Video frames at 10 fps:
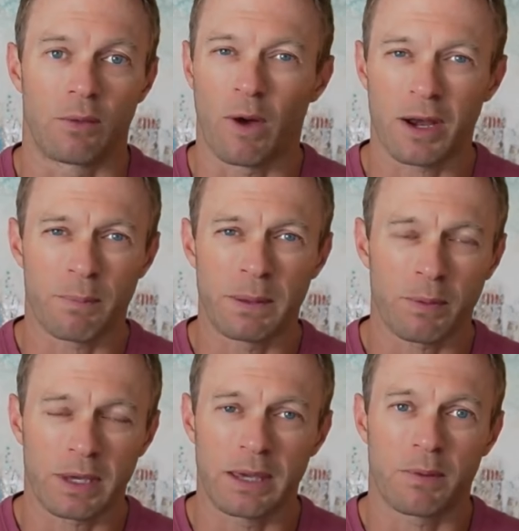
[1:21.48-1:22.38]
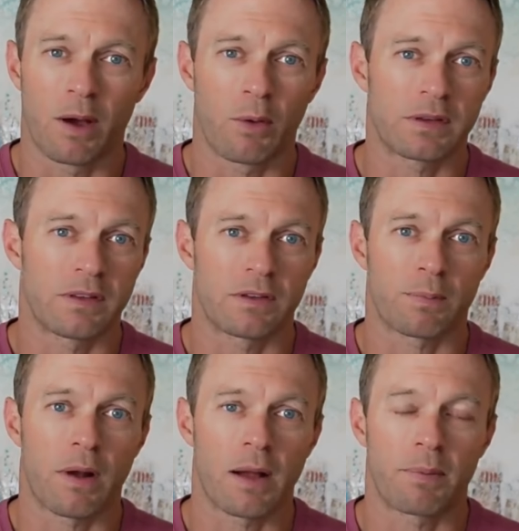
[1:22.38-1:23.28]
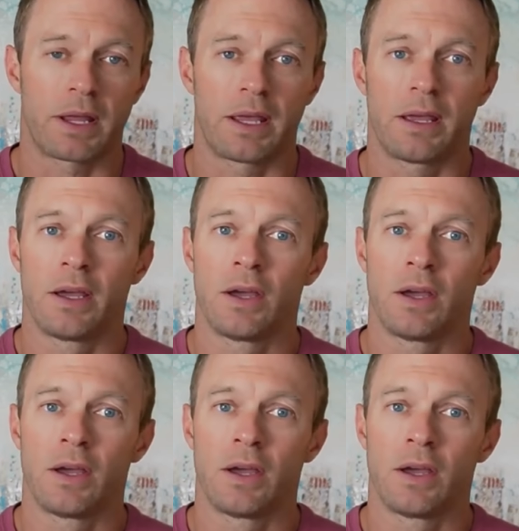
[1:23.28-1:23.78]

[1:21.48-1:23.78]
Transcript: Why do people keep going to this property,